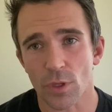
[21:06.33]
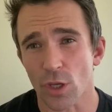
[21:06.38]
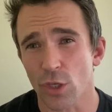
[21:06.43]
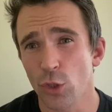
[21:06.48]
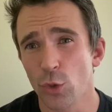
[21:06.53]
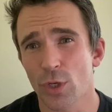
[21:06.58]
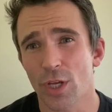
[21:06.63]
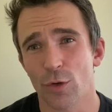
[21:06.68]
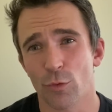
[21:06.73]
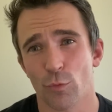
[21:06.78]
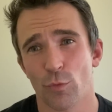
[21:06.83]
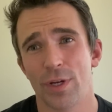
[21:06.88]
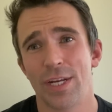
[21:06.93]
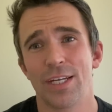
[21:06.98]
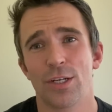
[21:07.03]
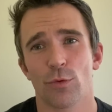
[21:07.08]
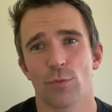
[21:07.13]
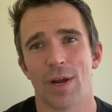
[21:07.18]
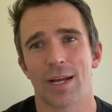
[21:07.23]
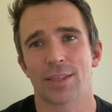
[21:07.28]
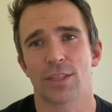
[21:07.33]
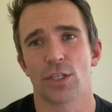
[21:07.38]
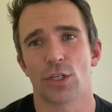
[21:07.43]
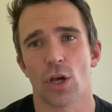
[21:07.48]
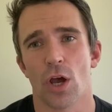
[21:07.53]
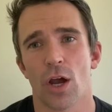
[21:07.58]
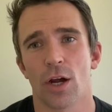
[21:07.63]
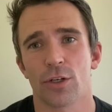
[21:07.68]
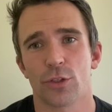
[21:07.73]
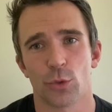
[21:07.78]
You can redirect the
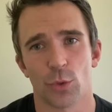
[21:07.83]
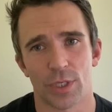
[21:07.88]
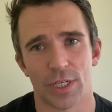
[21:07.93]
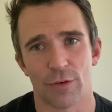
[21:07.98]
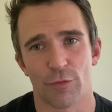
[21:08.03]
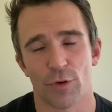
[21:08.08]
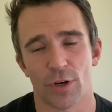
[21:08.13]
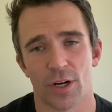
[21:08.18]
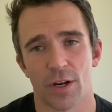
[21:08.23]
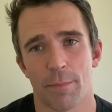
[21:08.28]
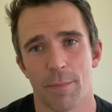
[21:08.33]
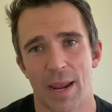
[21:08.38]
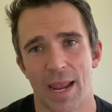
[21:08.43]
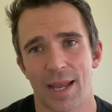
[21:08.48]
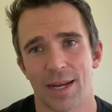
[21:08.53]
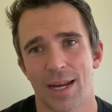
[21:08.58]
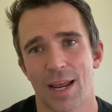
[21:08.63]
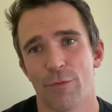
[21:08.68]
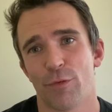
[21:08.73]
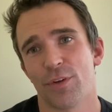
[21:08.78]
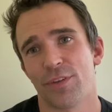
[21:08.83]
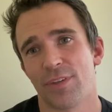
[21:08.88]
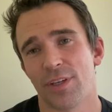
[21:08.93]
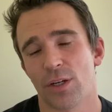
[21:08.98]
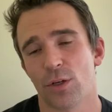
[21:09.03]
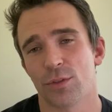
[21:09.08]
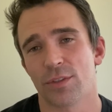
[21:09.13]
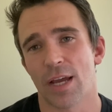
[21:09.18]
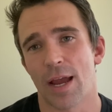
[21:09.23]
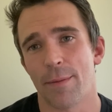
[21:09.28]
dog to a different command. Every
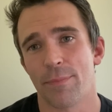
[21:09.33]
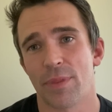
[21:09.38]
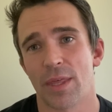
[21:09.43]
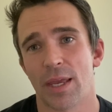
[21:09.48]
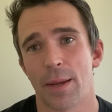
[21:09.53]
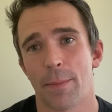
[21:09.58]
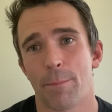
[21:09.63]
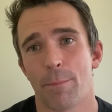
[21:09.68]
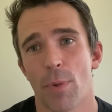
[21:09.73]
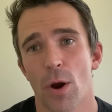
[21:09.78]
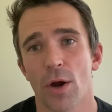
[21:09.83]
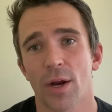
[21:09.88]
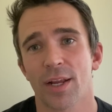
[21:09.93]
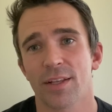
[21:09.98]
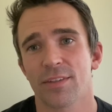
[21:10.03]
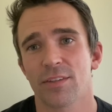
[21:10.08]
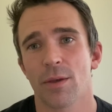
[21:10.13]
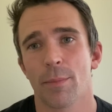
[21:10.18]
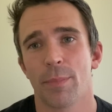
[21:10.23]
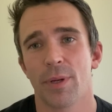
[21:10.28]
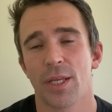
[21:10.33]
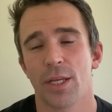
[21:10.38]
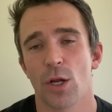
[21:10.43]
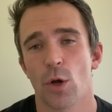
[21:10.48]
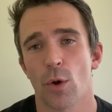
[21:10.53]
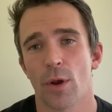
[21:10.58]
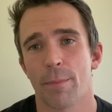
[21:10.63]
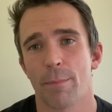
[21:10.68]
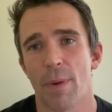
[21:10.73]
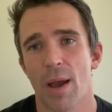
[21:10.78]
single time they bark at somebody
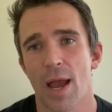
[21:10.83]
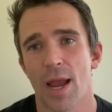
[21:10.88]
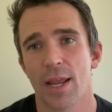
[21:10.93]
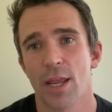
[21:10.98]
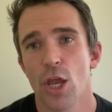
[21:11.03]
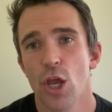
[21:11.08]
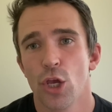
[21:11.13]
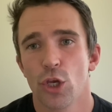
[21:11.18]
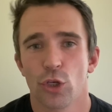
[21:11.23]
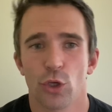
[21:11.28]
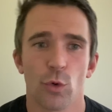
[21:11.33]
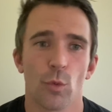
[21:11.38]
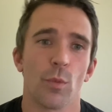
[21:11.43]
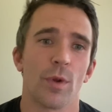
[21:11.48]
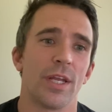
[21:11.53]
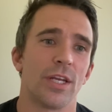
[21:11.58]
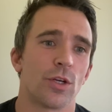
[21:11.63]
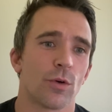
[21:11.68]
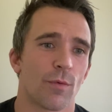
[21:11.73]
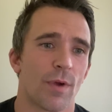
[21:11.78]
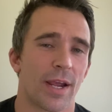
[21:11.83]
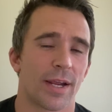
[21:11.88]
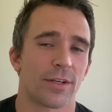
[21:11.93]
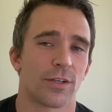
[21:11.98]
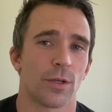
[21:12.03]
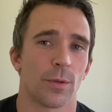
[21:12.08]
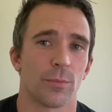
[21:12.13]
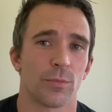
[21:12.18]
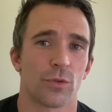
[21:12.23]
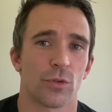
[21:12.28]
going by, you
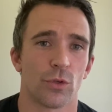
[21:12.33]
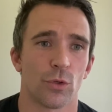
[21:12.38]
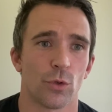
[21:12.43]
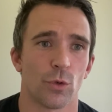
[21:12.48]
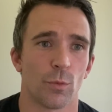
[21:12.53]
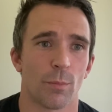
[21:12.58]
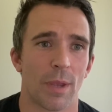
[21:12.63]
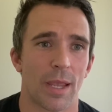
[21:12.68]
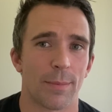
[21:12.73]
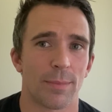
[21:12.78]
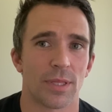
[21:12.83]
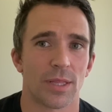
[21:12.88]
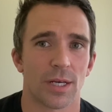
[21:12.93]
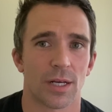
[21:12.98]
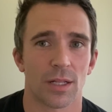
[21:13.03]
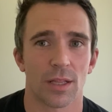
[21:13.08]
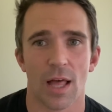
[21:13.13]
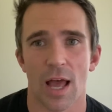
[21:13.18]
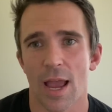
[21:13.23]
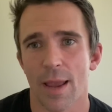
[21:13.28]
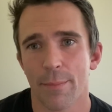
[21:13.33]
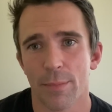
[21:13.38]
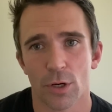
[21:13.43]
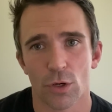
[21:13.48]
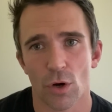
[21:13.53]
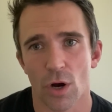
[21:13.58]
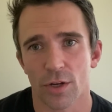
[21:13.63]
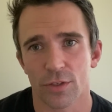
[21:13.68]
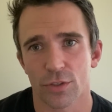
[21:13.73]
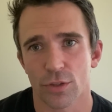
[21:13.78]
redirect them to maybe the climb
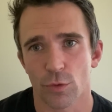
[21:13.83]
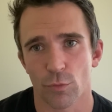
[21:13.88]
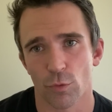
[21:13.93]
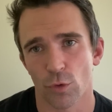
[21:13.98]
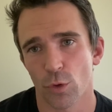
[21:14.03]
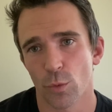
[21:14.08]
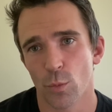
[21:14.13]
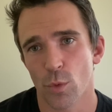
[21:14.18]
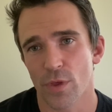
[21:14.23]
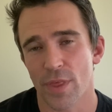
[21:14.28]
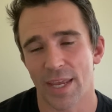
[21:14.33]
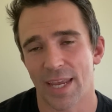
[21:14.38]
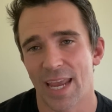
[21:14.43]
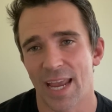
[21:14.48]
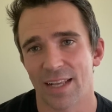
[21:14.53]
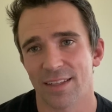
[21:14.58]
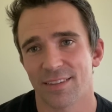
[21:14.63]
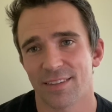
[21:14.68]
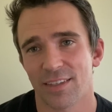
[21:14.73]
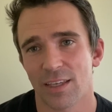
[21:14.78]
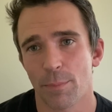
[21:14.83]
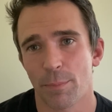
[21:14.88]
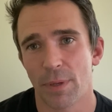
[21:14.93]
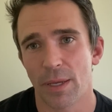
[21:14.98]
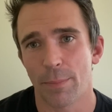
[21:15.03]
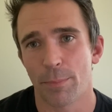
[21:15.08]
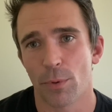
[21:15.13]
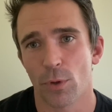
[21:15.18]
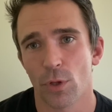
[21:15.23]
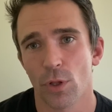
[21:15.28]
across the room where they can't see
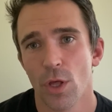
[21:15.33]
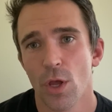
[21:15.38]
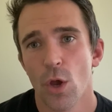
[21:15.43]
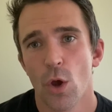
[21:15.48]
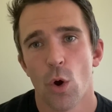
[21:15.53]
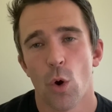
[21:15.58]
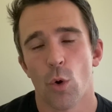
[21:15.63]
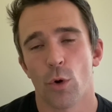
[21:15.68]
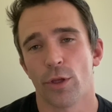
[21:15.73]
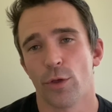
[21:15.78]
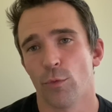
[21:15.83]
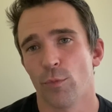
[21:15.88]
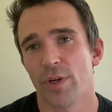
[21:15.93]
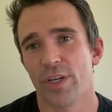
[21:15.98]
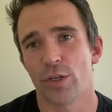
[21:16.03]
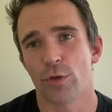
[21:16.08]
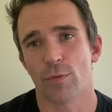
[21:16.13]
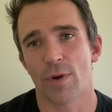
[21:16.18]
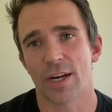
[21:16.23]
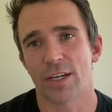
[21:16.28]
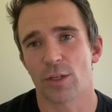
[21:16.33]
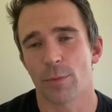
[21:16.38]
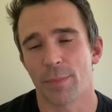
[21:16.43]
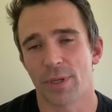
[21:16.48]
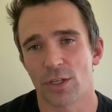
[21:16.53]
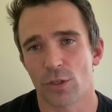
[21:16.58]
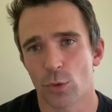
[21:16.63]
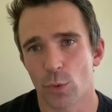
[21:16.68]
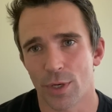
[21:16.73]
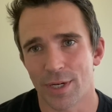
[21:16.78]
people, or you redirect them
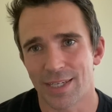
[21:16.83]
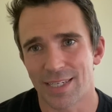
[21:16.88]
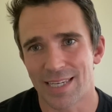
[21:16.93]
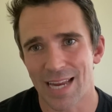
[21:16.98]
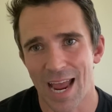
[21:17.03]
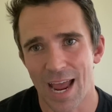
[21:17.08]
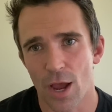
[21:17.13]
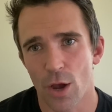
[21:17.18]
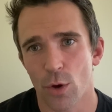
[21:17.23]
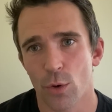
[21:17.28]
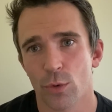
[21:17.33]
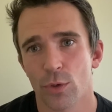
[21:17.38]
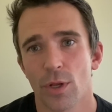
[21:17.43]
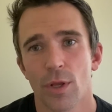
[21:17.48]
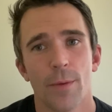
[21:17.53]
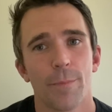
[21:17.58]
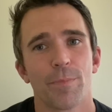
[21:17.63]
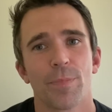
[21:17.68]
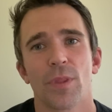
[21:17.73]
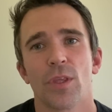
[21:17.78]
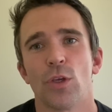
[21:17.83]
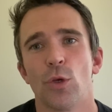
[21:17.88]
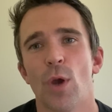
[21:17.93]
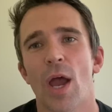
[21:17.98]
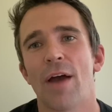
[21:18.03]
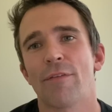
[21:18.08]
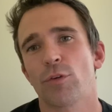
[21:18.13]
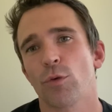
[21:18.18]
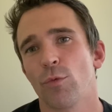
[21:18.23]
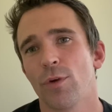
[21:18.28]
into a down. You
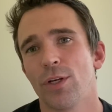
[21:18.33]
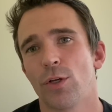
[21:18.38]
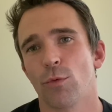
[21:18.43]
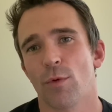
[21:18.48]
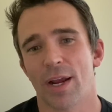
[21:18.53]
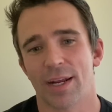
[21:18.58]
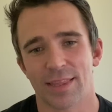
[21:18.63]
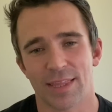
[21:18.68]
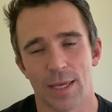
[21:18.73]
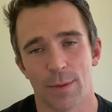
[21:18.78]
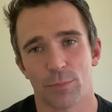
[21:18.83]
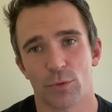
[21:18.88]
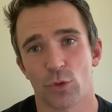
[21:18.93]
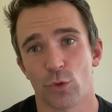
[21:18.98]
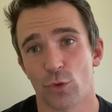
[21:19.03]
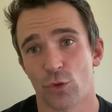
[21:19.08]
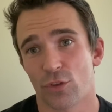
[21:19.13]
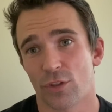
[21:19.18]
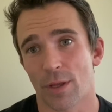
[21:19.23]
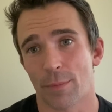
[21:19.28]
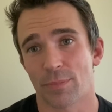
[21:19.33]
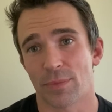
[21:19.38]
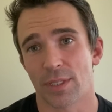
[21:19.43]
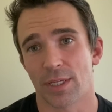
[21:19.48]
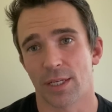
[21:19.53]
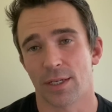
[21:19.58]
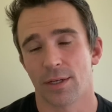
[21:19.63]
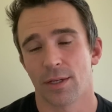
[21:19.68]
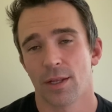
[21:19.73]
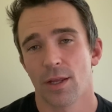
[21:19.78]
have to redirect them to
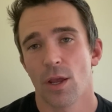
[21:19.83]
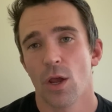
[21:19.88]
something.